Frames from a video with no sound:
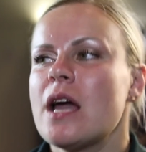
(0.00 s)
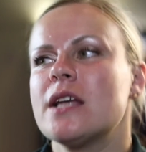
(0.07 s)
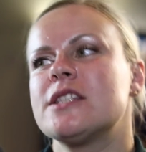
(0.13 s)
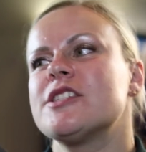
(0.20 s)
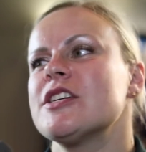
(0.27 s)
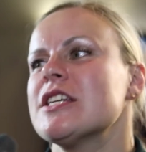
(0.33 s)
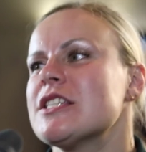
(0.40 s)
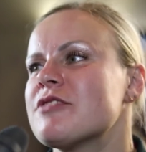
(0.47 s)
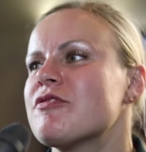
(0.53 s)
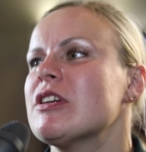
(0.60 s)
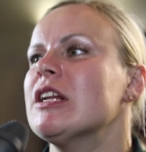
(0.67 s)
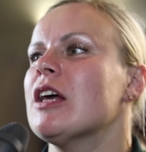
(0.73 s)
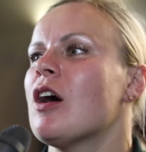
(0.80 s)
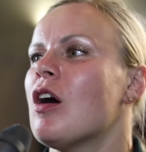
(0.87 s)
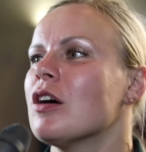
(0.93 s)
It is
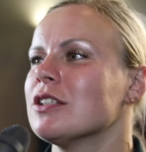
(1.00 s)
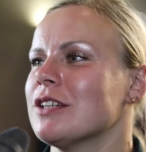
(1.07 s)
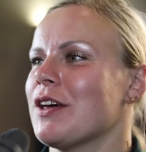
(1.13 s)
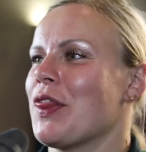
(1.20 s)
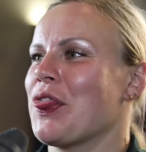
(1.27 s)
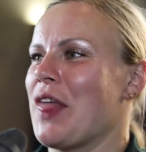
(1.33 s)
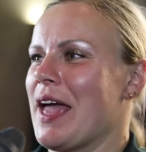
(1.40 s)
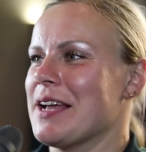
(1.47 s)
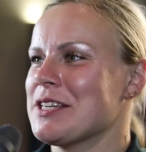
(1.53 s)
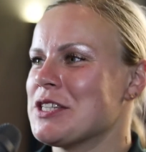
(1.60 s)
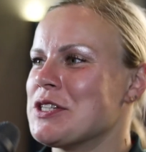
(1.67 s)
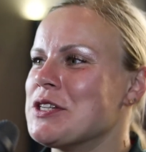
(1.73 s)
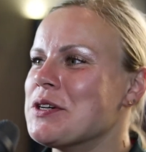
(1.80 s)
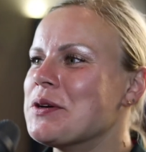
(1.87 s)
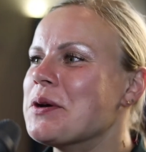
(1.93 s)
really hot.
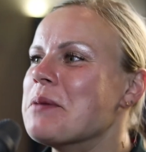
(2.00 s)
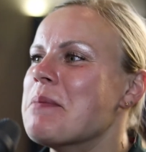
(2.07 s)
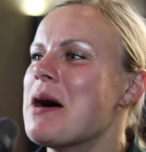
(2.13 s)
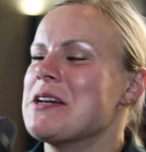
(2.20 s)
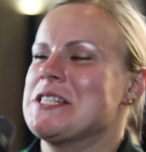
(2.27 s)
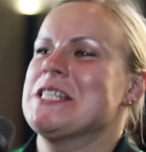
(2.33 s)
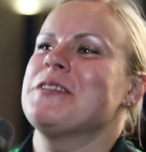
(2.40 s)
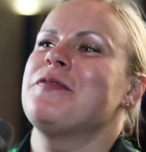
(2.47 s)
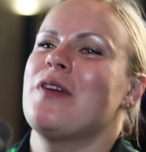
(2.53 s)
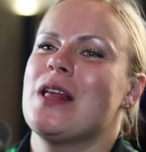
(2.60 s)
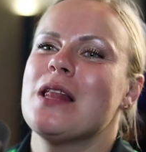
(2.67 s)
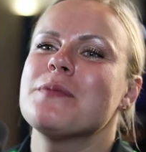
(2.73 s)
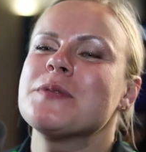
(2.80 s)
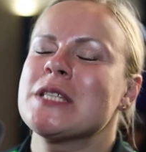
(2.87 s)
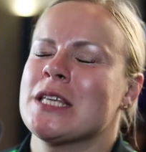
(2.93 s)
Thanks to Martin
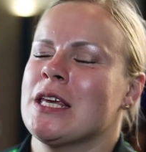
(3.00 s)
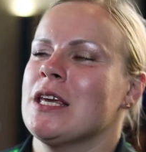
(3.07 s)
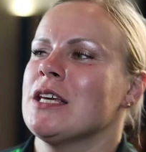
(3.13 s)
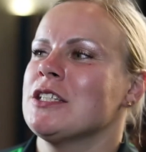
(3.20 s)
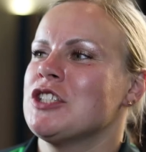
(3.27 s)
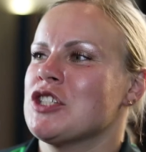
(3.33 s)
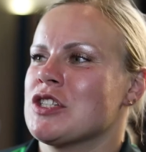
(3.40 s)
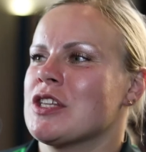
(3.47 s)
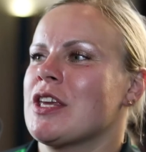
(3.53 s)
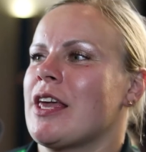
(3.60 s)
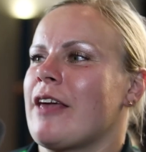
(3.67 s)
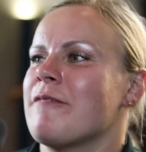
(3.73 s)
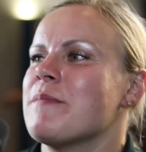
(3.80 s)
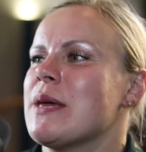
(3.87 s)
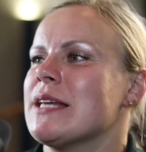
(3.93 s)
Phillips, he just
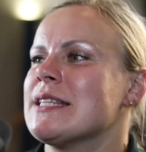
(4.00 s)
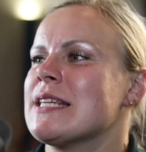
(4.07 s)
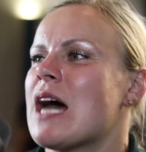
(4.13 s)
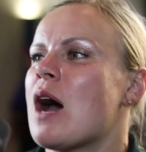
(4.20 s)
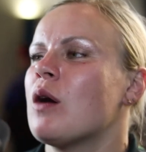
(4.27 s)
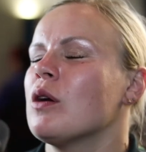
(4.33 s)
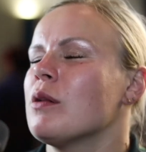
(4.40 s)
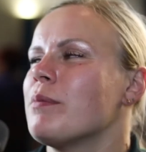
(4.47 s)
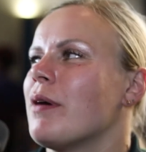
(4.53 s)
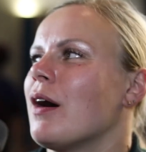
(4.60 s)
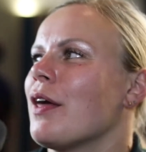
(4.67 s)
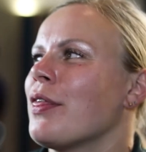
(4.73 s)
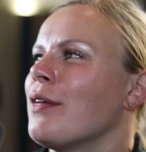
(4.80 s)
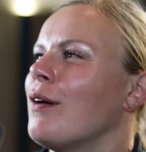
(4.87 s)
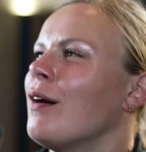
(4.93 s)
gave me a towel, but
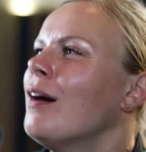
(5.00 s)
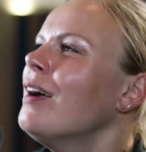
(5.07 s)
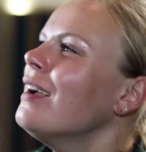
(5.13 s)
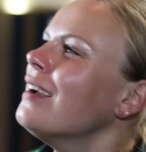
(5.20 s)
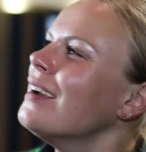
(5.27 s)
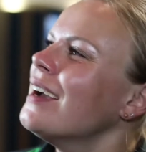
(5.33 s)
I thought,